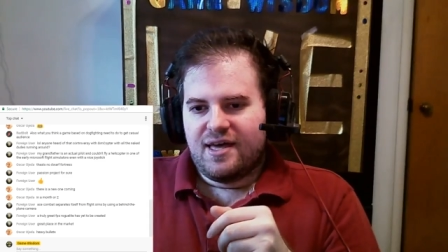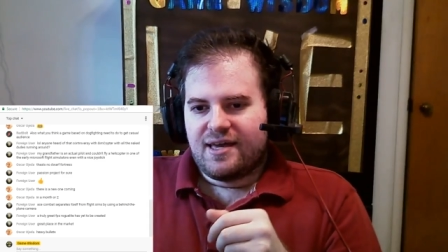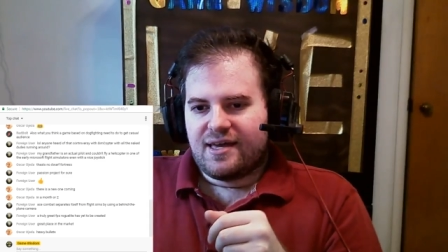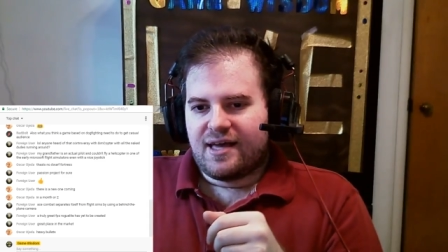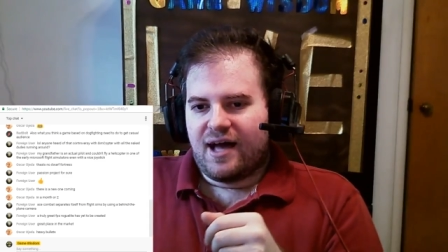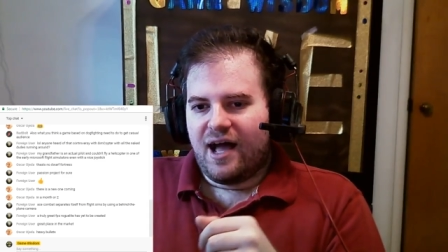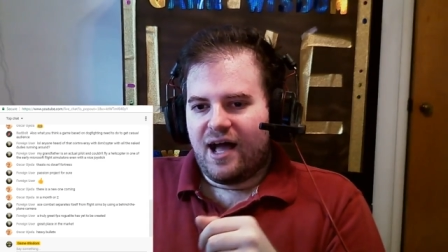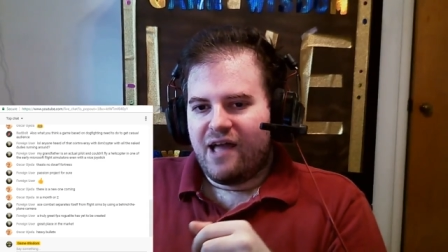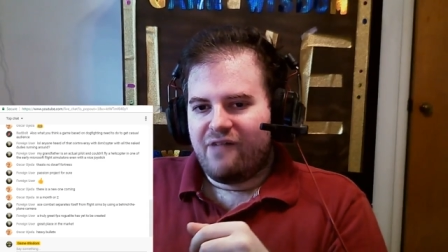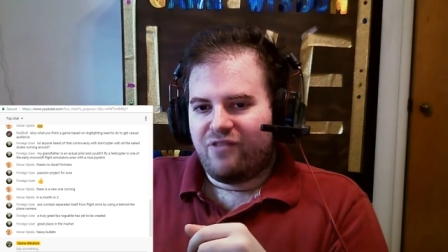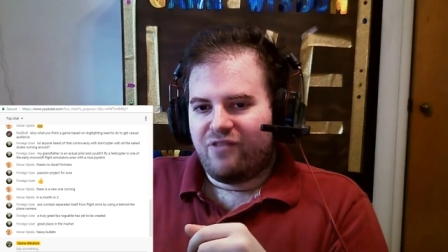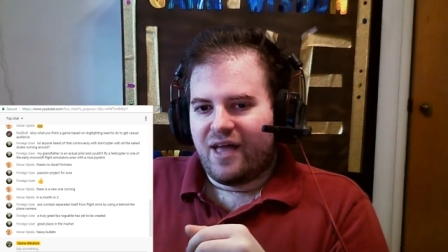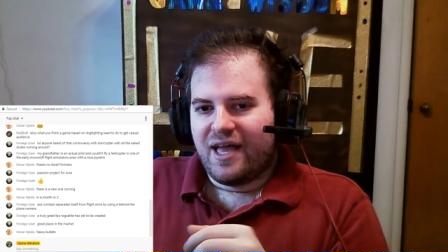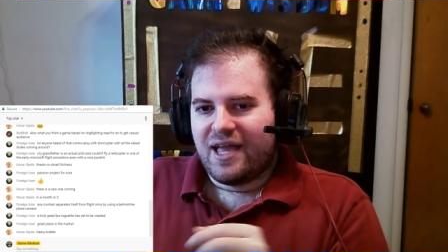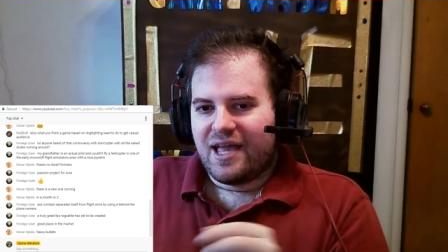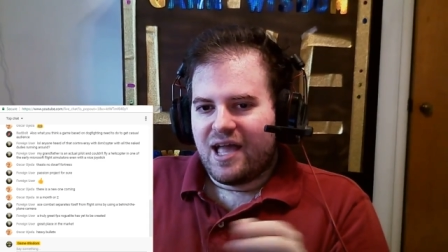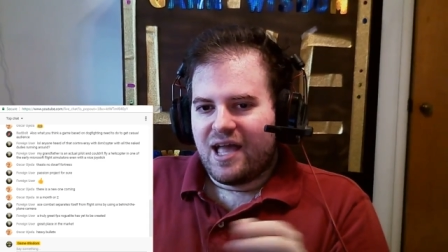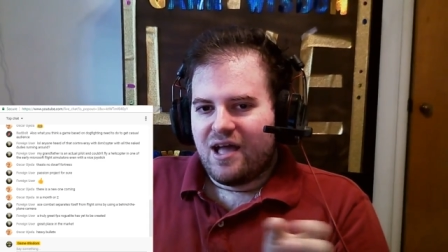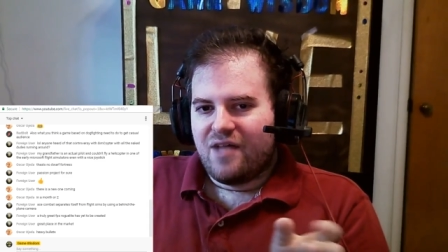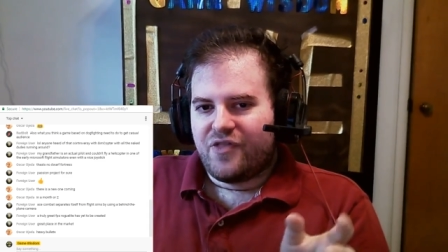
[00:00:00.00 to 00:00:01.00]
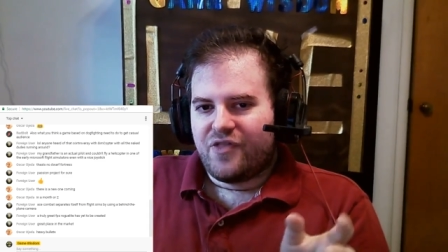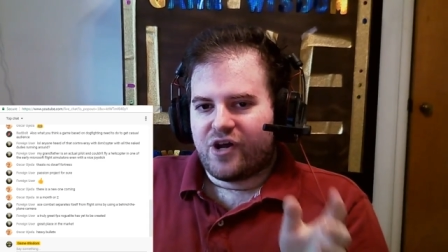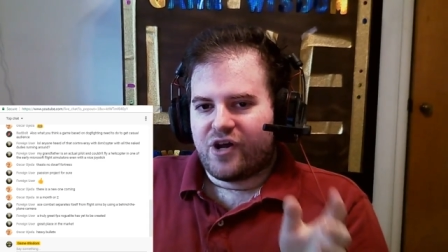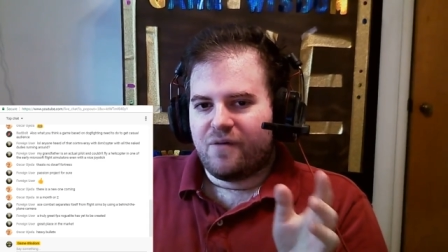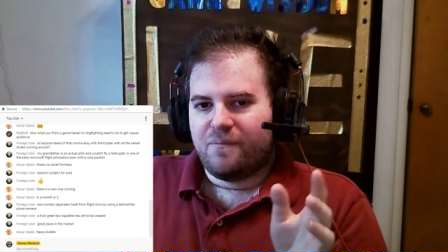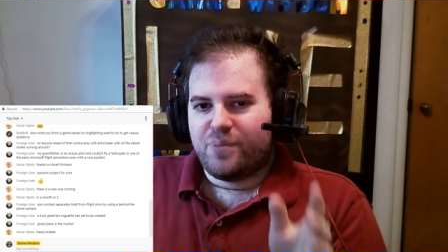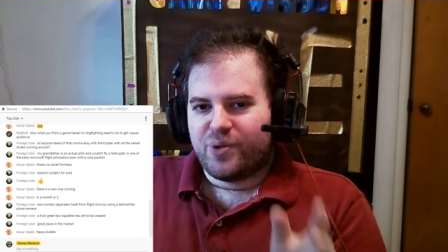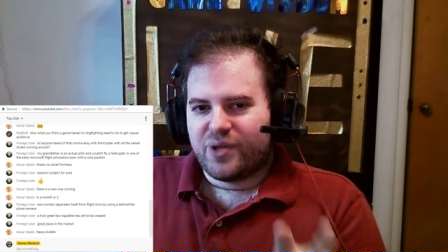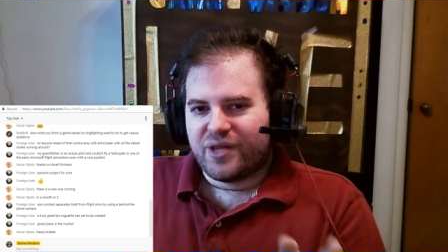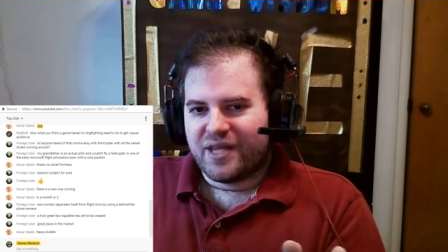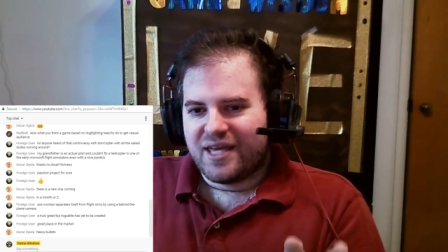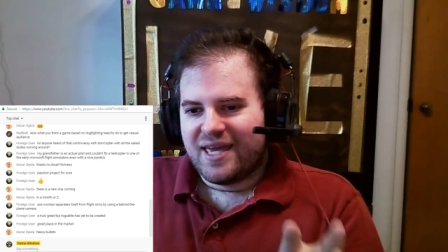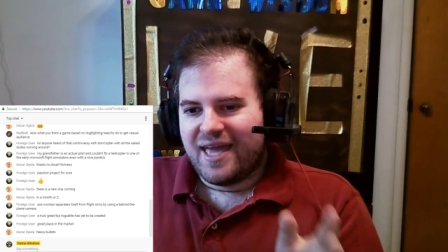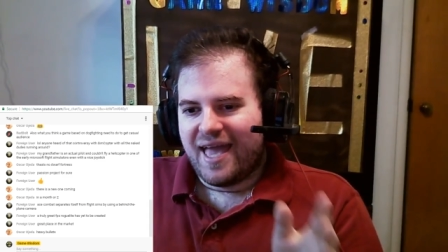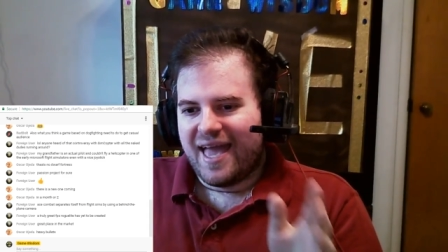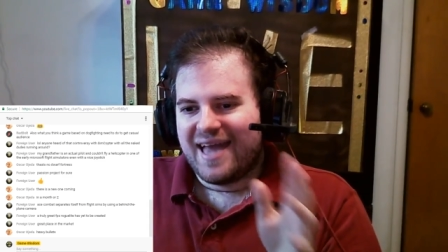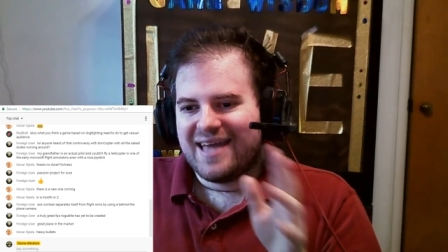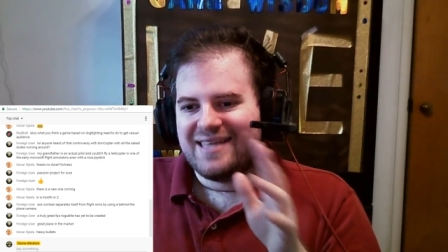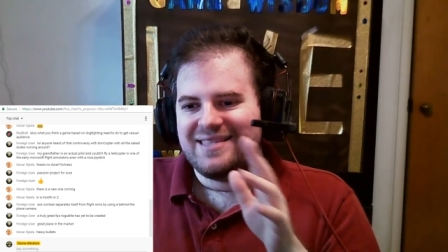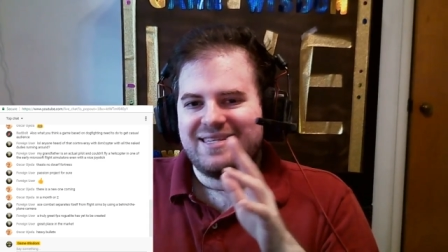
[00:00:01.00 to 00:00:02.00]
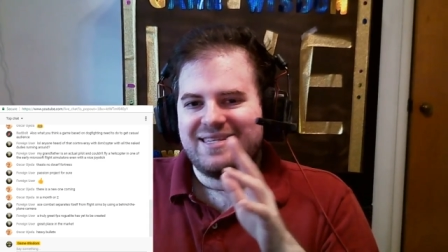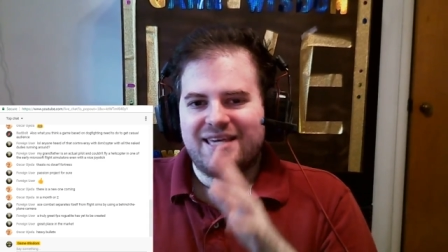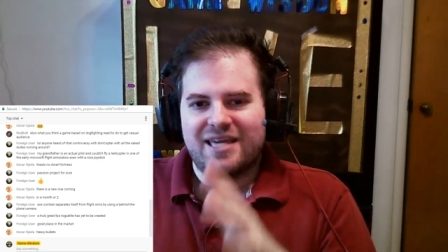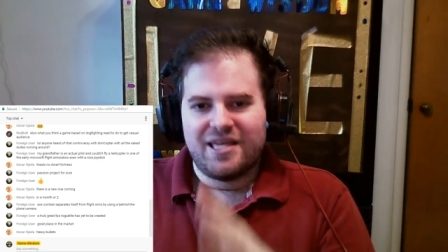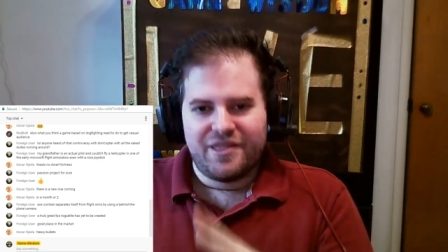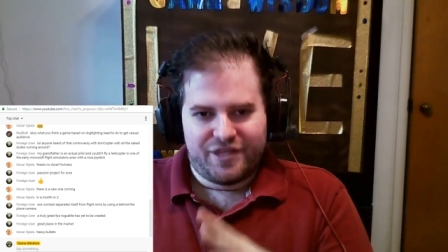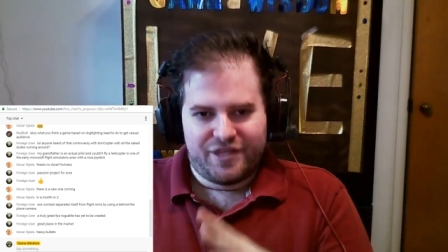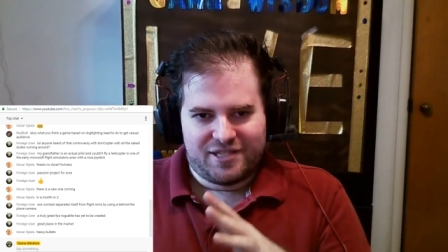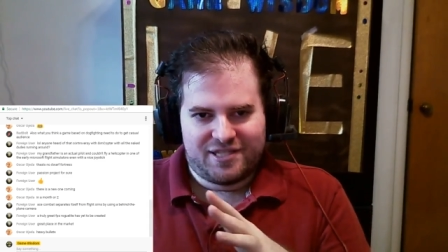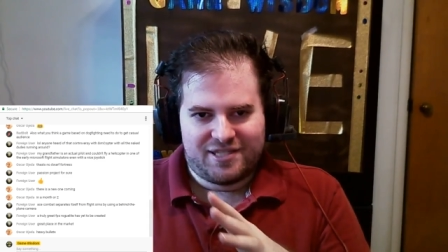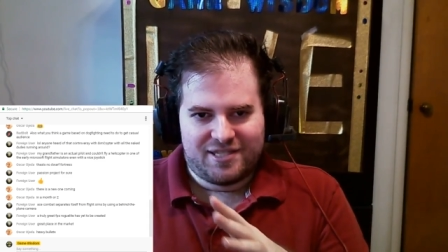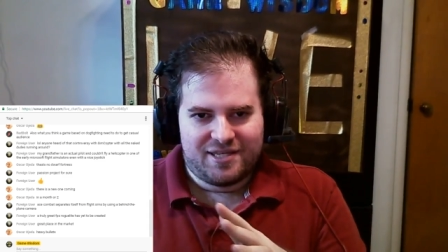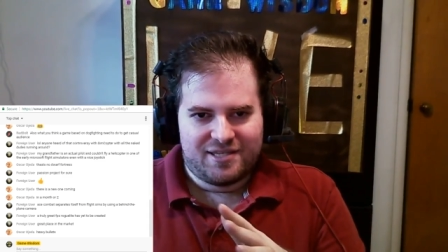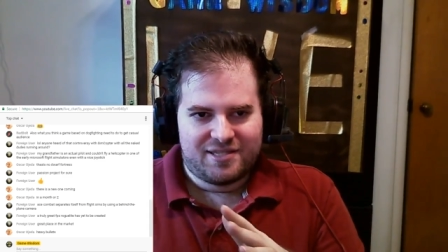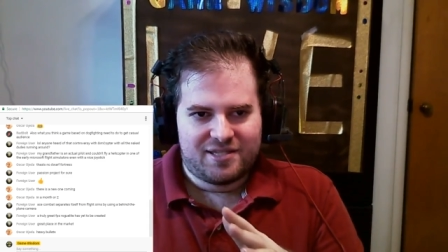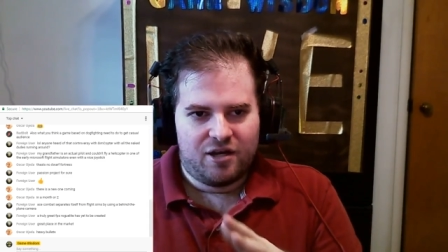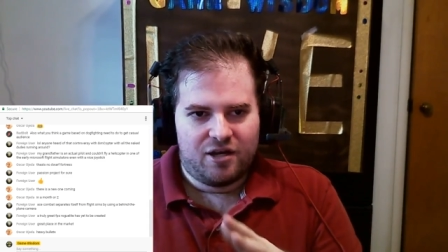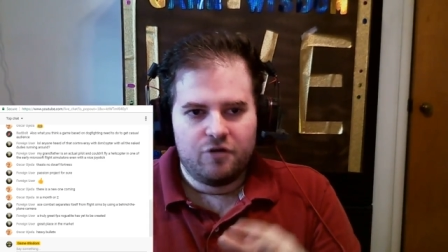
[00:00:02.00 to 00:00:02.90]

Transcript: Kind of like the complete antithesis